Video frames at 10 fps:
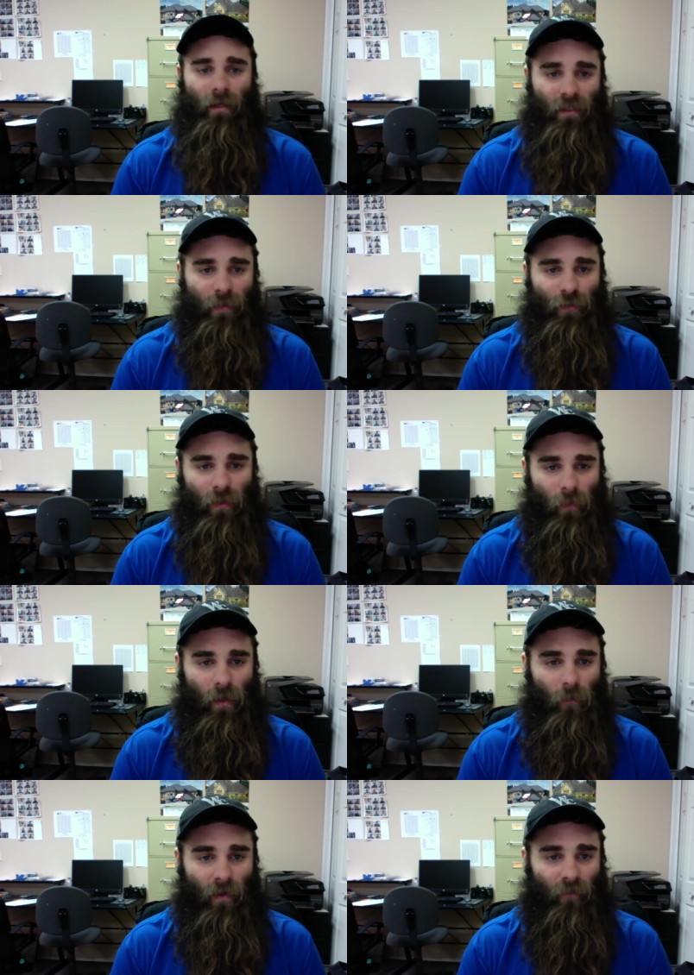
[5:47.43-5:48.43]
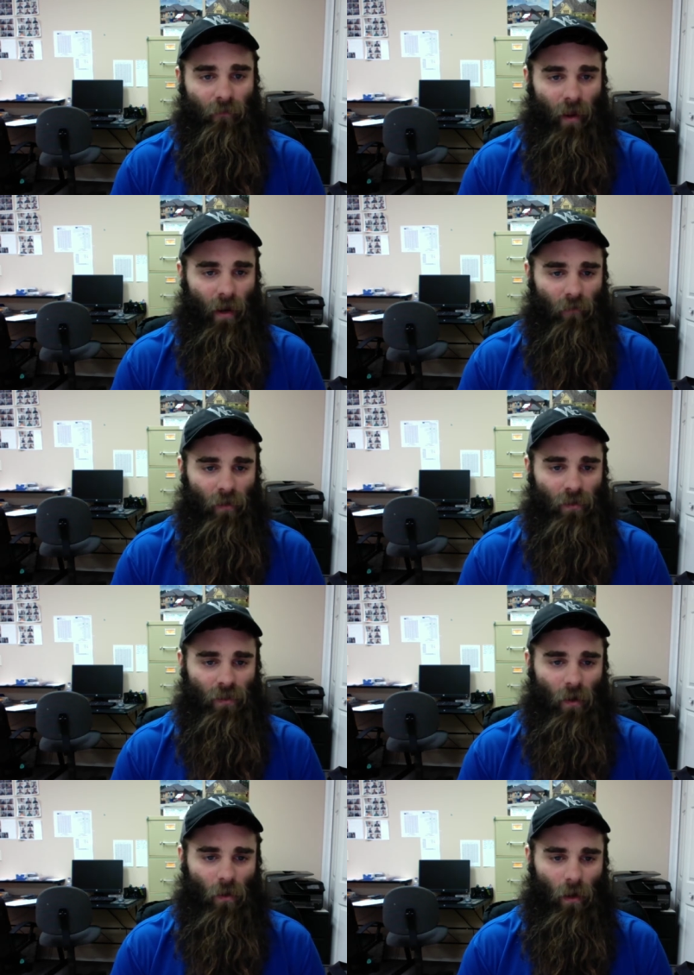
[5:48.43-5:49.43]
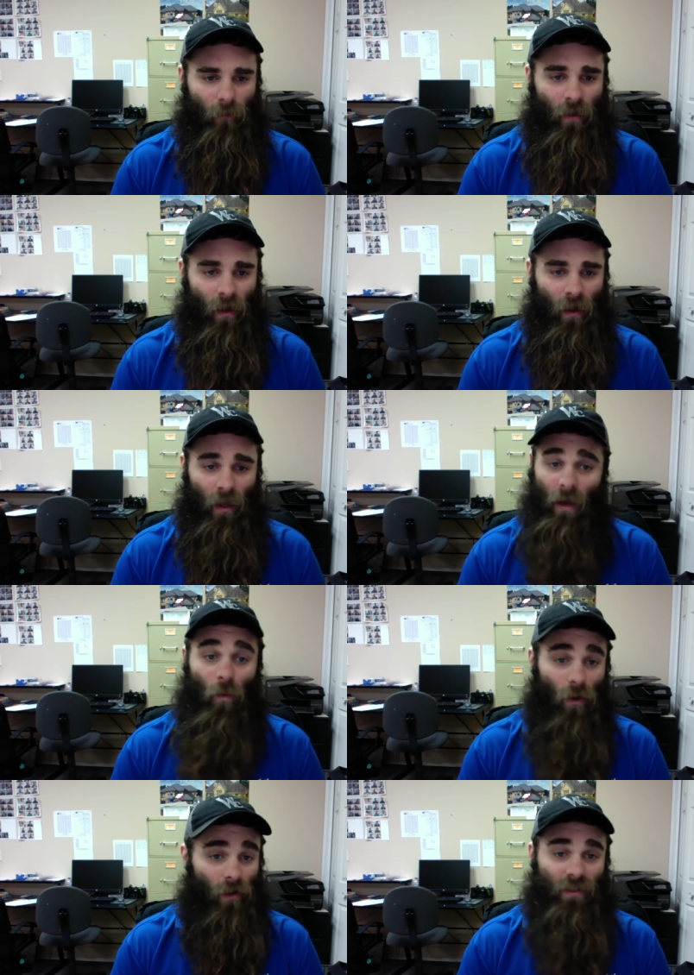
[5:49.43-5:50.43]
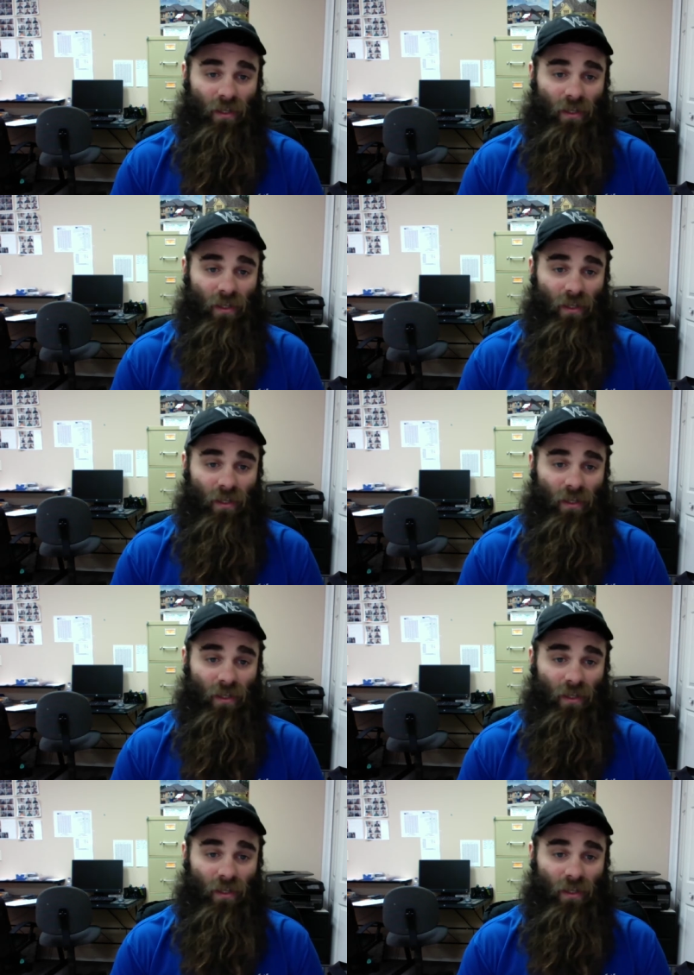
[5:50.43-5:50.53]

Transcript: seems to be a big fan of it, so it works.